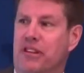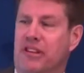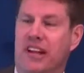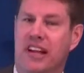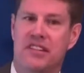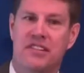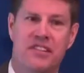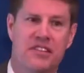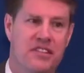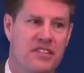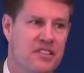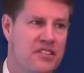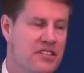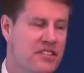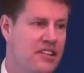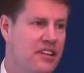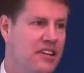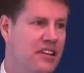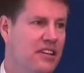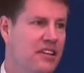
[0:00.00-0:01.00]
lessons
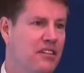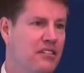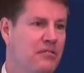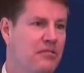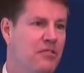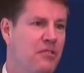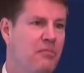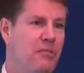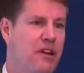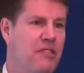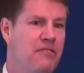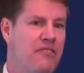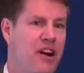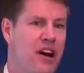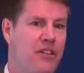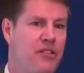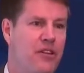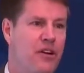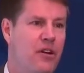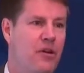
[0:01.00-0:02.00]
from my
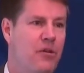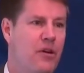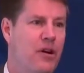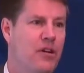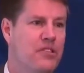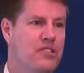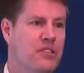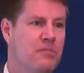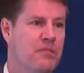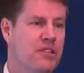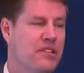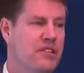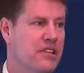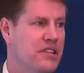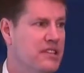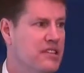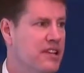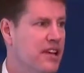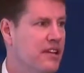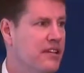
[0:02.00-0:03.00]
father are some of the
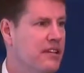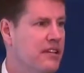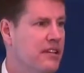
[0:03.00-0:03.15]
things that,